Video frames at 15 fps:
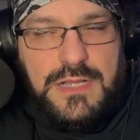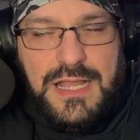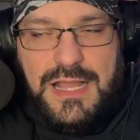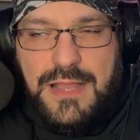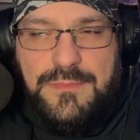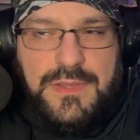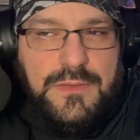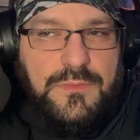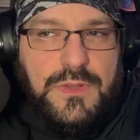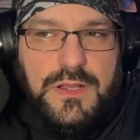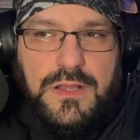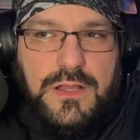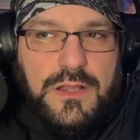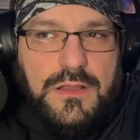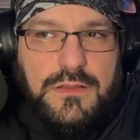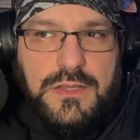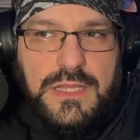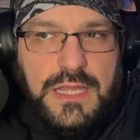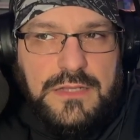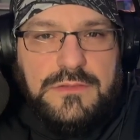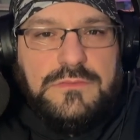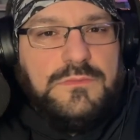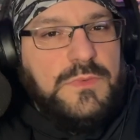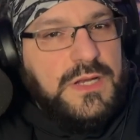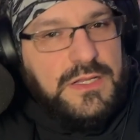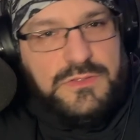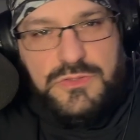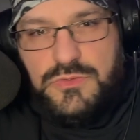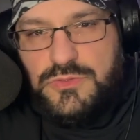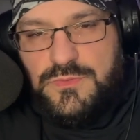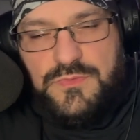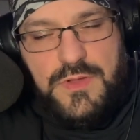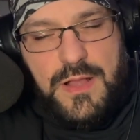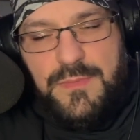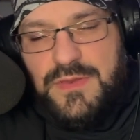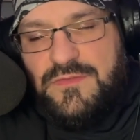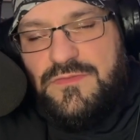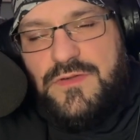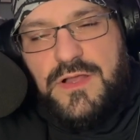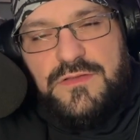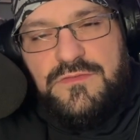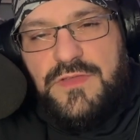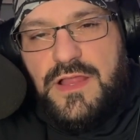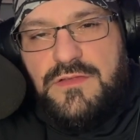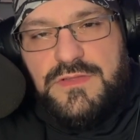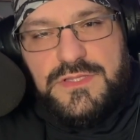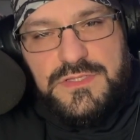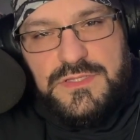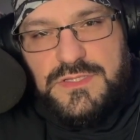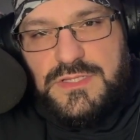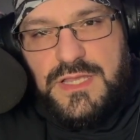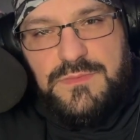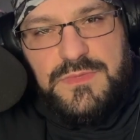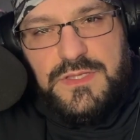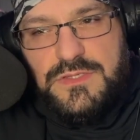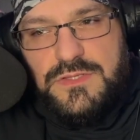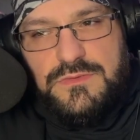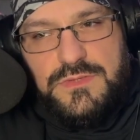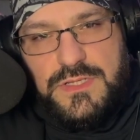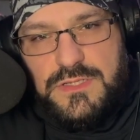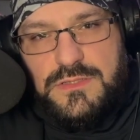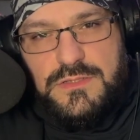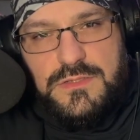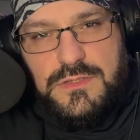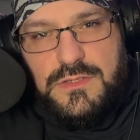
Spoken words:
I mean, again, when I told you before, how many fucking variants of the same thing do you need?